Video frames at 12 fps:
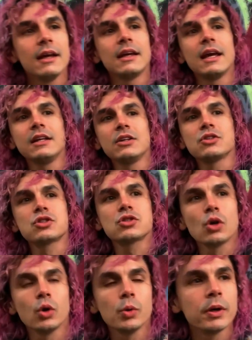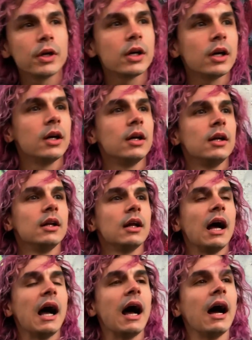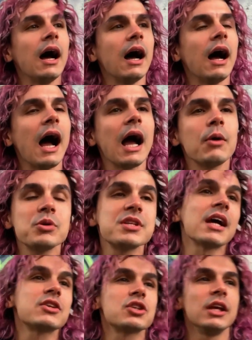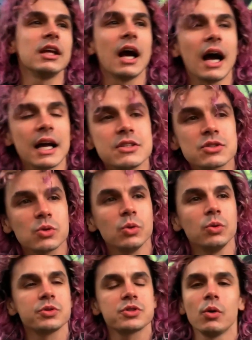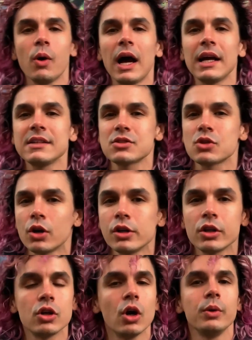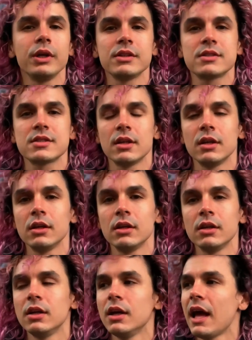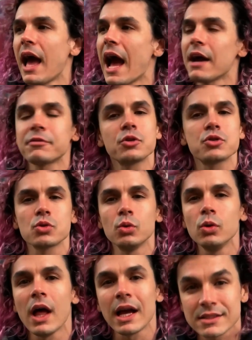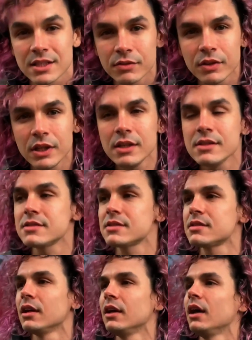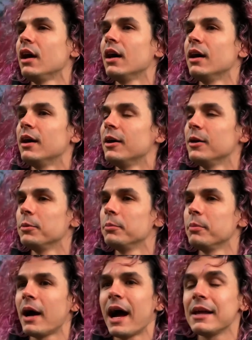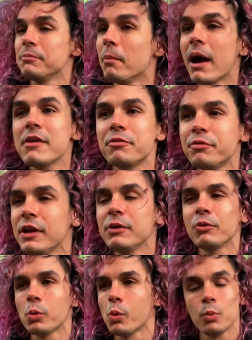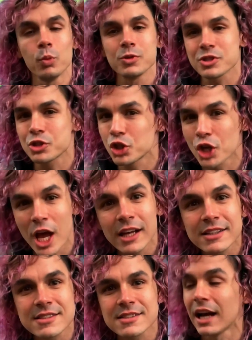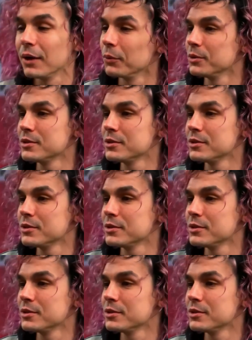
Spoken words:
getting sober, I was actually in high school, so I started going to after-school activities. My favorite one was chess. I